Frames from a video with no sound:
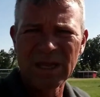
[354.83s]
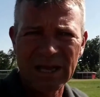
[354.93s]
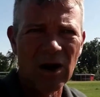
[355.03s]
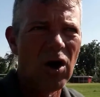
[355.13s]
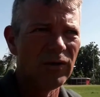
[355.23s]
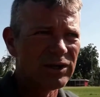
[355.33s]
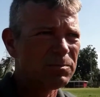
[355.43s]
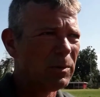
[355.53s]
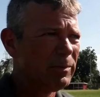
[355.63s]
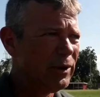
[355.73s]
Get all
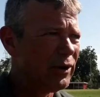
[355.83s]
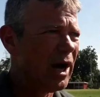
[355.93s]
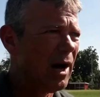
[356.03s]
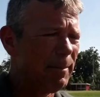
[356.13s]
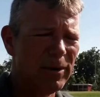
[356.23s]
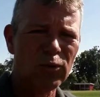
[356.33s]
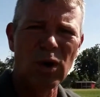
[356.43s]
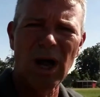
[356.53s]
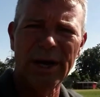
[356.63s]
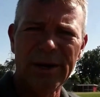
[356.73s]
this Bermuda up and
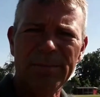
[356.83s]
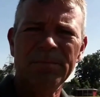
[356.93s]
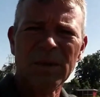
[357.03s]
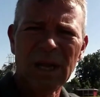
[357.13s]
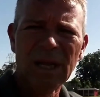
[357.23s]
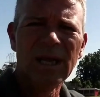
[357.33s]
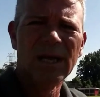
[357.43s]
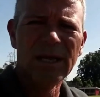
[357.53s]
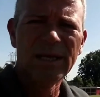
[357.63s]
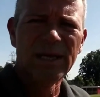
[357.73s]

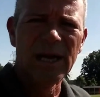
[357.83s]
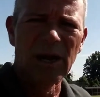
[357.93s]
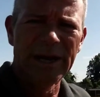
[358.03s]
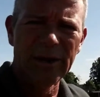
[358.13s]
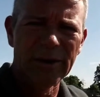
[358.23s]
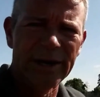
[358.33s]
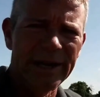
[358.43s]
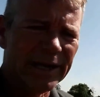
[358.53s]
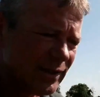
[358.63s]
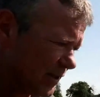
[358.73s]
running. You know, here it
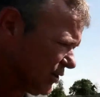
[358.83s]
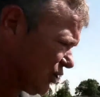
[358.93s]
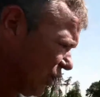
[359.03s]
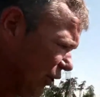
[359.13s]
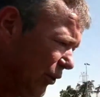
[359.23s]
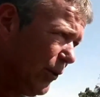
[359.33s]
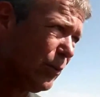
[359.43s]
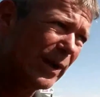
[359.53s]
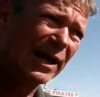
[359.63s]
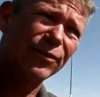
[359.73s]
is in
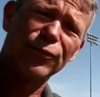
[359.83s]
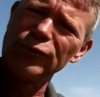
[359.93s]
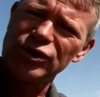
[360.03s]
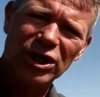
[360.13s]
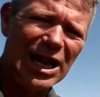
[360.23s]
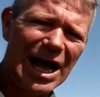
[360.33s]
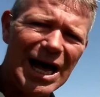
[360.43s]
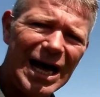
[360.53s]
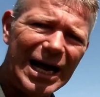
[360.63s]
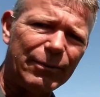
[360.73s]
June. We got through
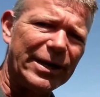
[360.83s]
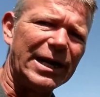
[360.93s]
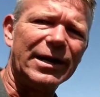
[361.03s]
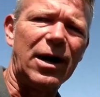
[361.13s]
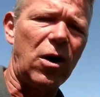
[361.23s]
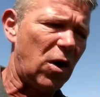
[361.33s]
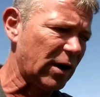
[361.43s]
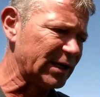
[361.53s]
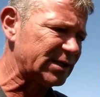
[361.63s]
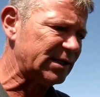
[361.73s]
July. We get into
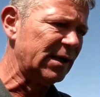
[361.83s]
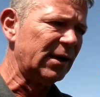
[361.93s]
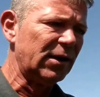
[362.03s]
August.